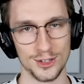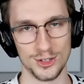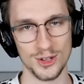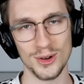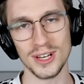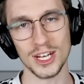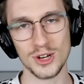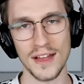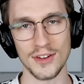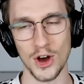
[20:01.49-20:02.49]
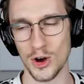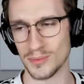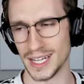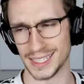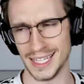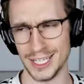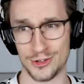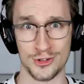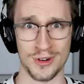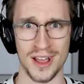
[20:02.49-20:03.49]
You don't need to drive it home like
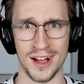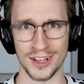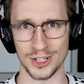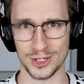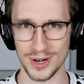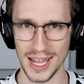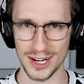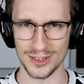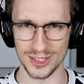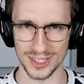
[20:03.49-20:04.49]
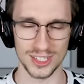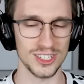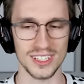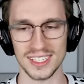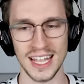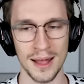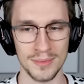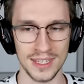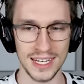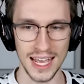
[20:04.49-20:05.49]
these tree-hugging traitors. She's going to stab him in the